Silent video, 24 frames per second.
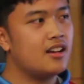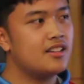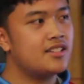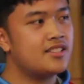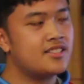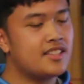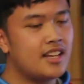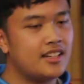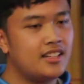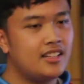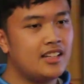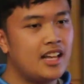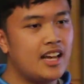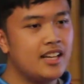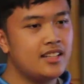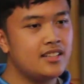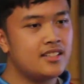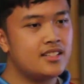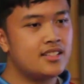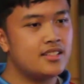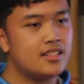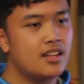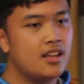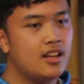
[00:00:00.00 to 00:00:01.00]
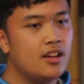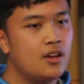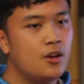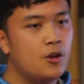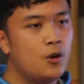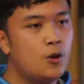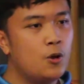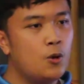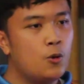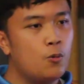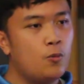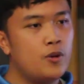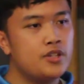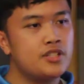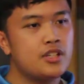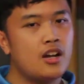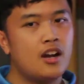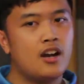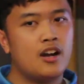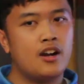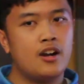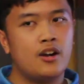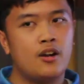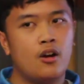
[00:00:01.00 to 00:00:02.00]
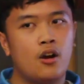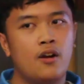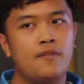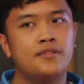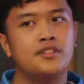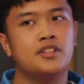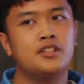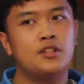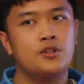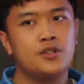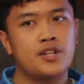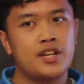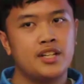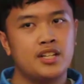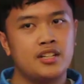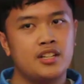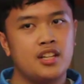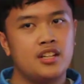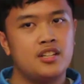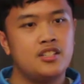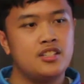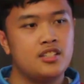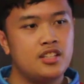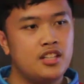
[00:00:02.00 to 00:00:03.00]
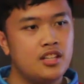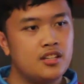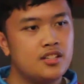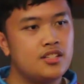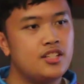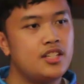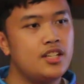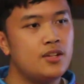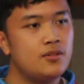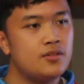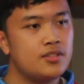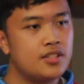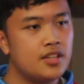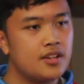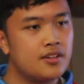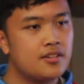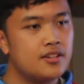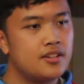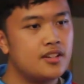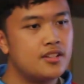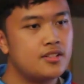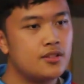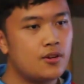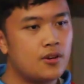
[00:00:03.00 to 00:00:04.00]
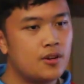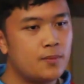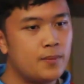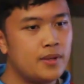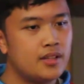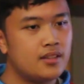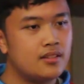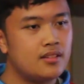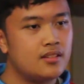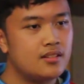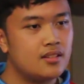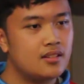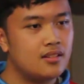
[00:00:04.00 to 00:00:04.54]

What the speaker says: satellites, which are often located in the geosynchronous orbits.